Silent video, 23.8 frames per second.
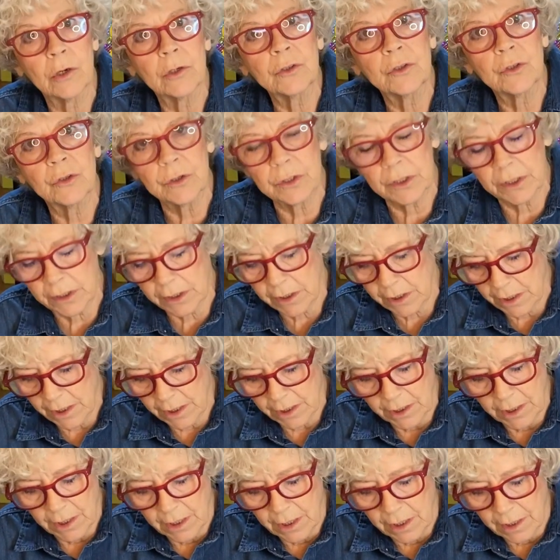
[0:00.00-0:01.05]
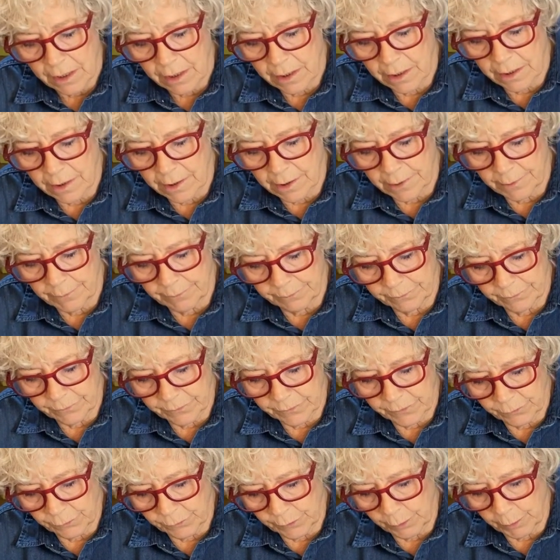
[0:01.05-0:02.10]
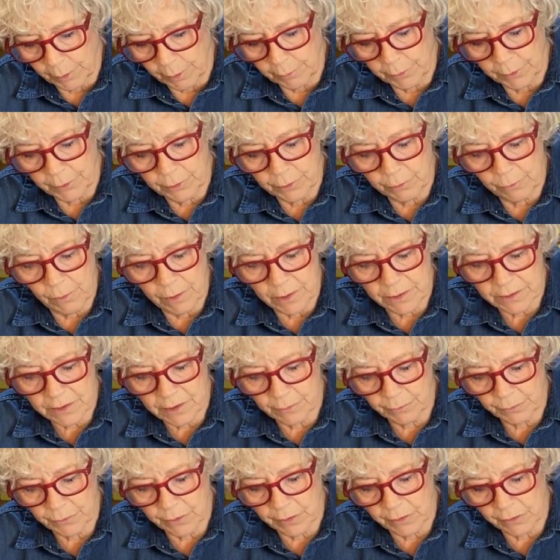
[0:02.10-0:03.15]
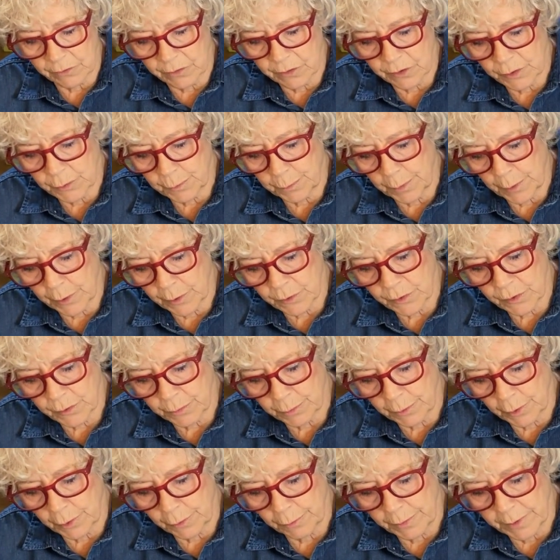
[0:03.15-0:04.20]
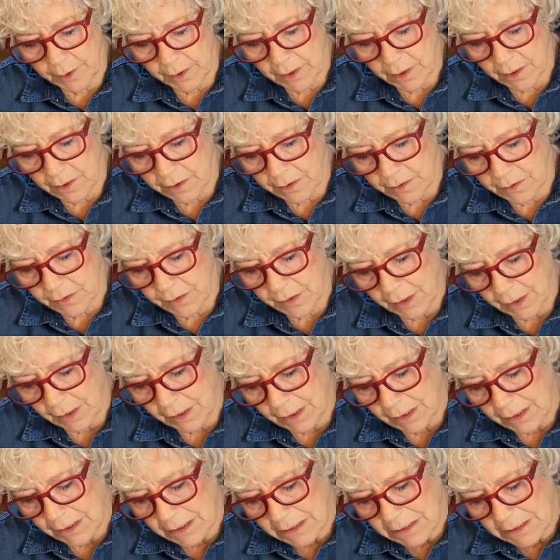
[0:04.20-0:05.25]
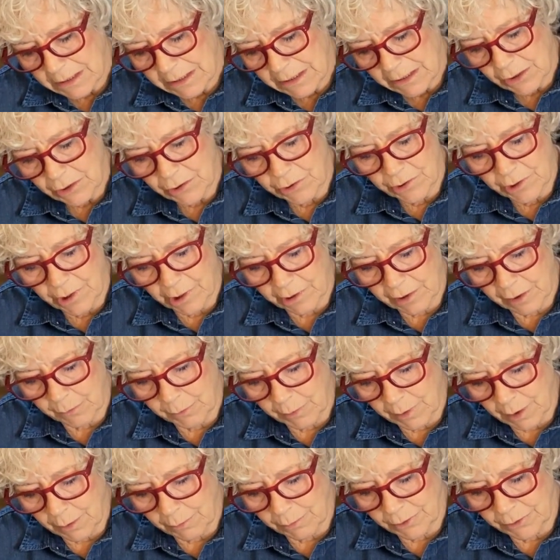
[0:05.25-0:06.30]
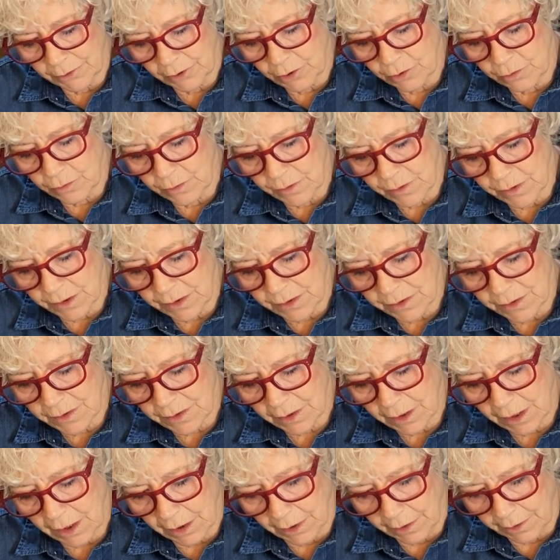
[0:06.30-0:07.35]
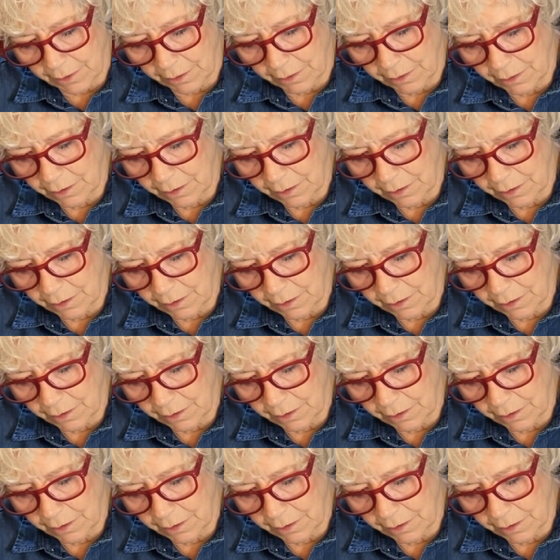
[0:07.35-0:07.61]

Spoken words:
Tree. Remember, you want something disposable because you're not going to be able to use these again.